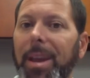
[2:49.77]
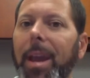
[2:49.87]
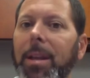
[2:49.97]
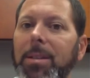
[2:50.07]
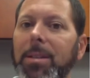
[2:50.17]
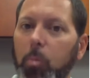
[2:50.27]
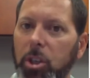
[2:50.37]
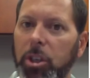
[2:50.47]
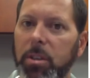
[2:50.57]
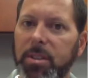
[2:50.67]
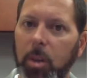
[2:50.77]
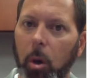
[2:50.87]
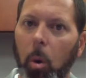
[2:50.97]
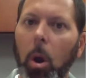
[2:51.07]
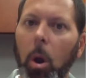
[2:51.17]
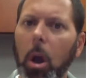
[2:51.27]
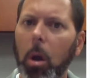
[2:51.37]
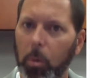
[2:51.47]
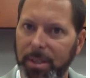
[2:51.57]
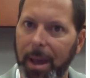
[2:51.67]
and switches. So
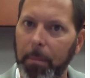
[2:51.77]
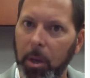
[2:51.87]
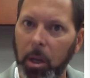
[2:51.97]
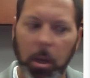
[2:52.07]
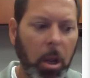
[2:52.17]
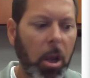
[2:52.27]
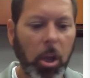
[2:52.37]
what does that mean?